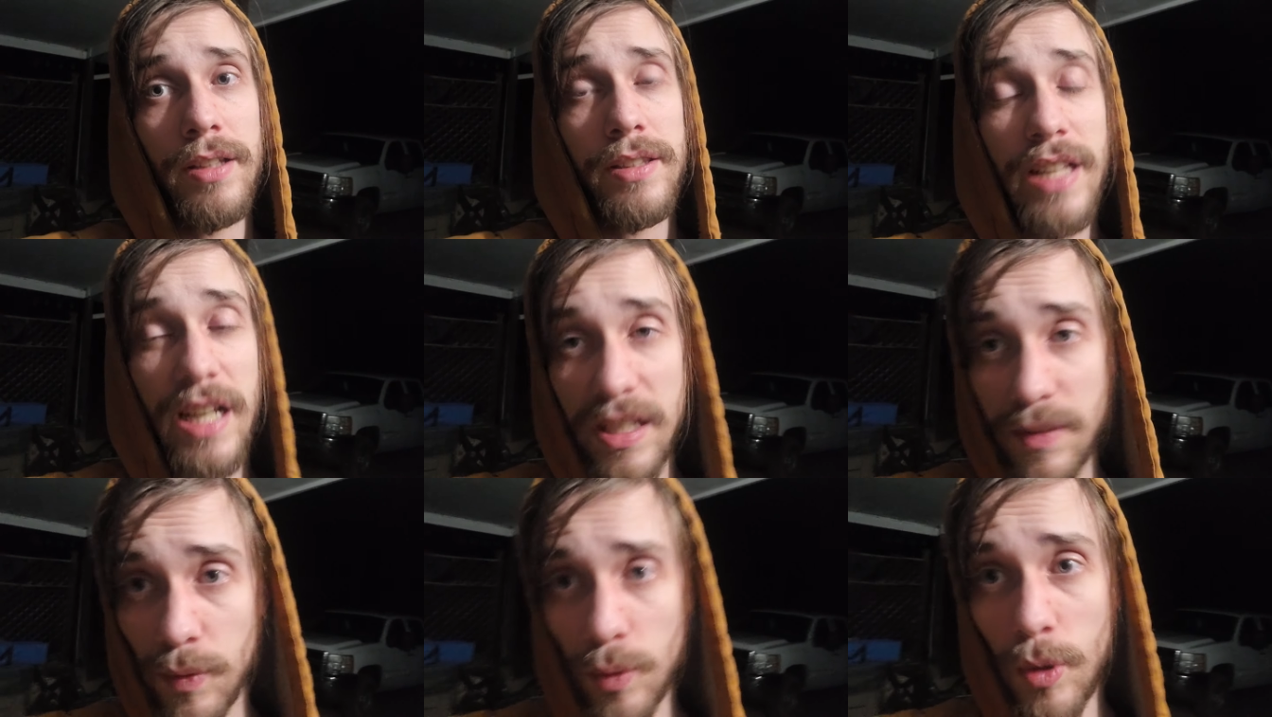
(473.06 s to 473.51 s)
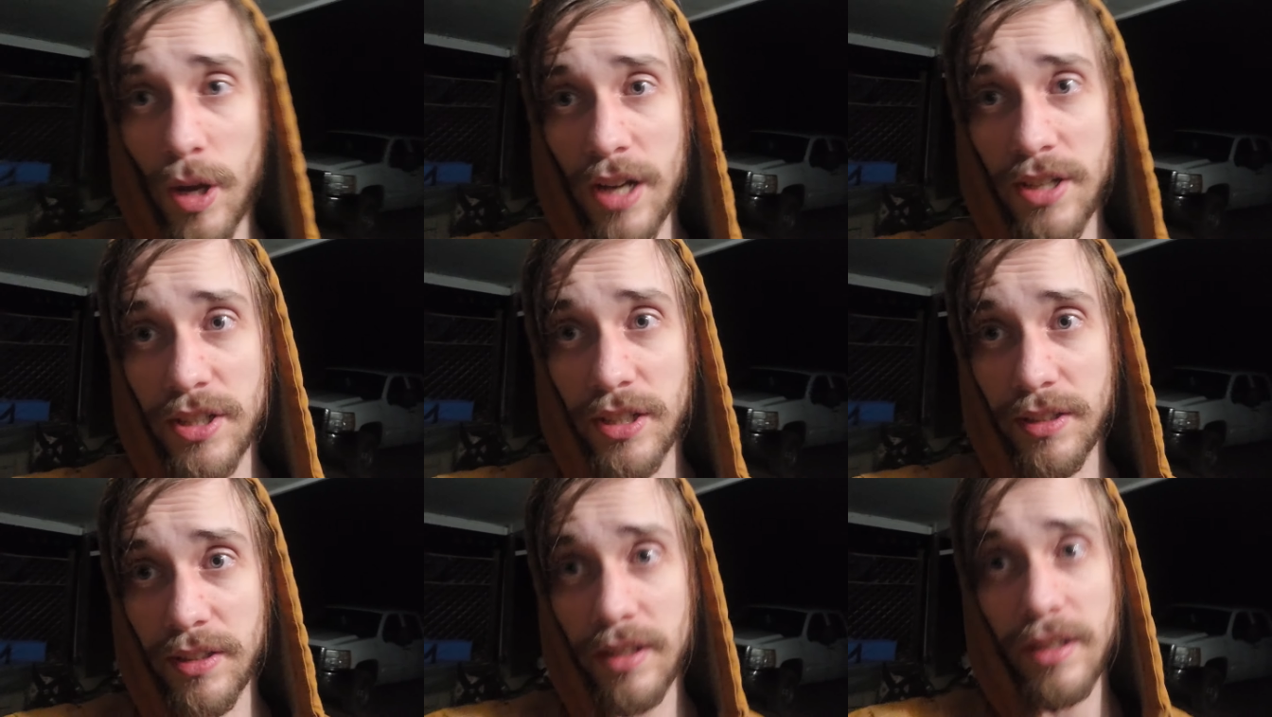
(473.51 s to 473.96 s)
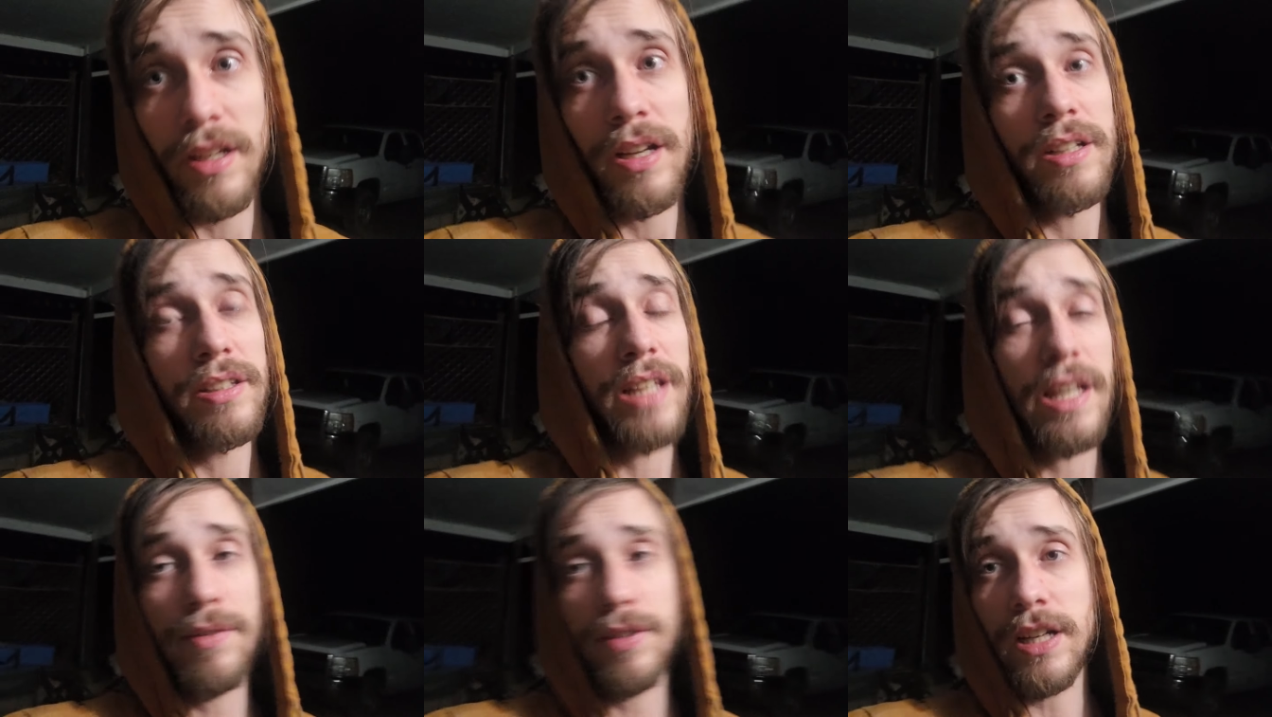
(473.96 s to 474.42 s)
Thanks for watching.
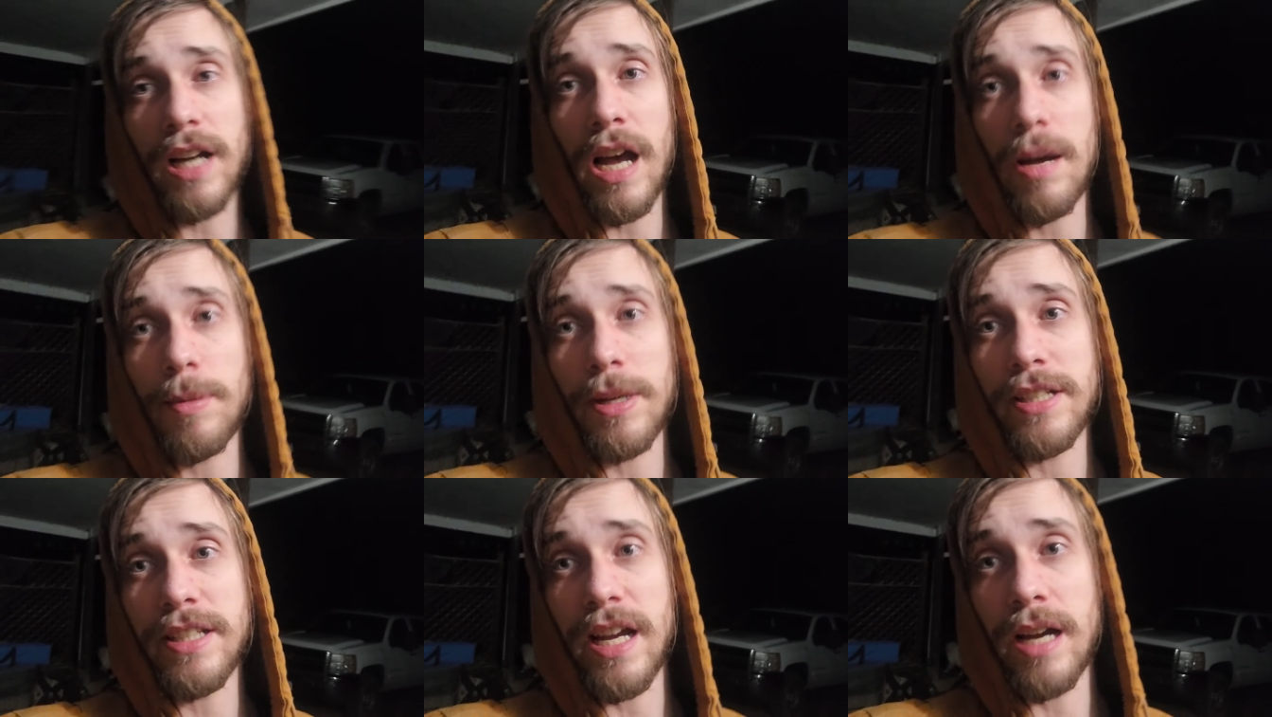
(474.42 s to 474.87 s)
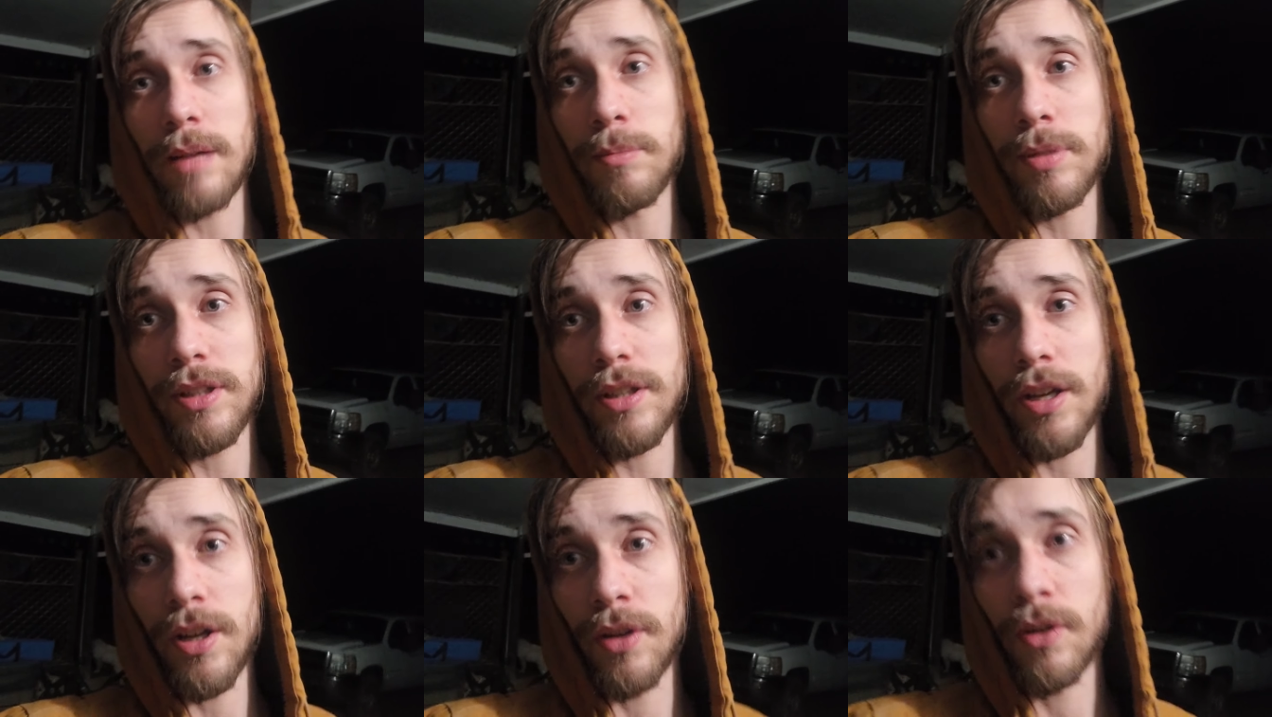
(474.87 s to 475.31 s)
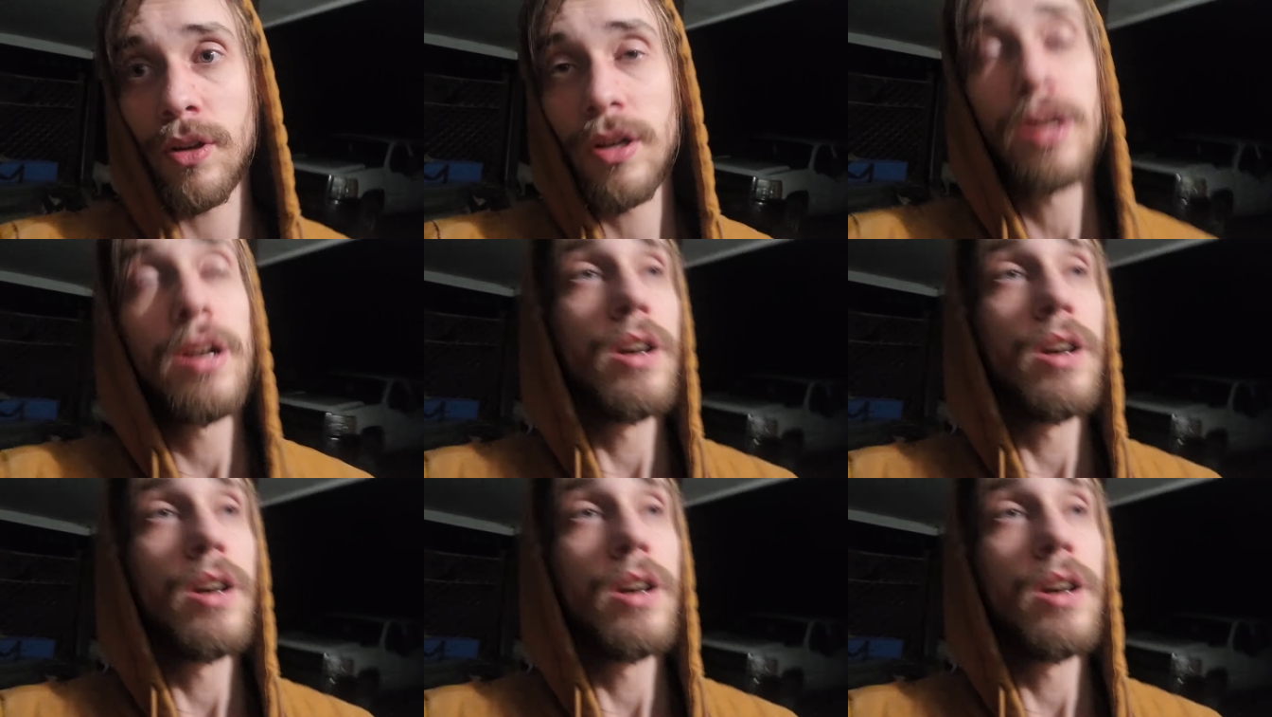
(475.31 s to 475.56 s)
Leave a comment down below.